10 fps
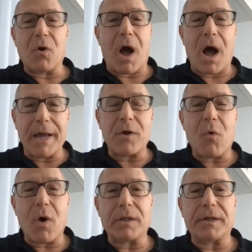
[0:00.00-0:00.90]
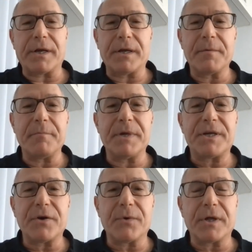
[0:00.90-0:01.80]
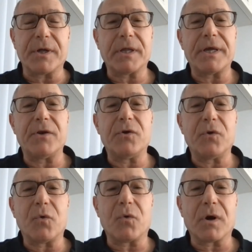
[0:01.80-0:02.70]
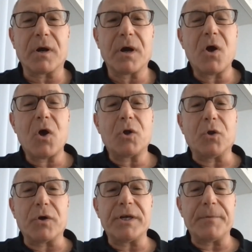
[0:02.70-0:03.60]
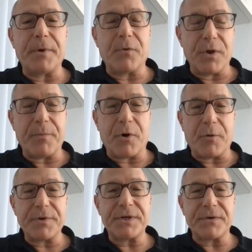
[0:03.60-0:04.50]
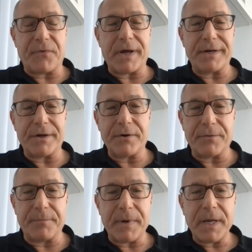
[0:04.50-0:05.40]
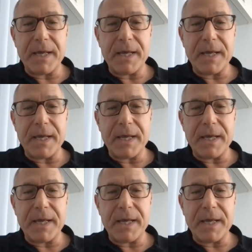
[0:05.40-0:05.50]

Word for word: high quality material in New York looking to be repurposed and find a home.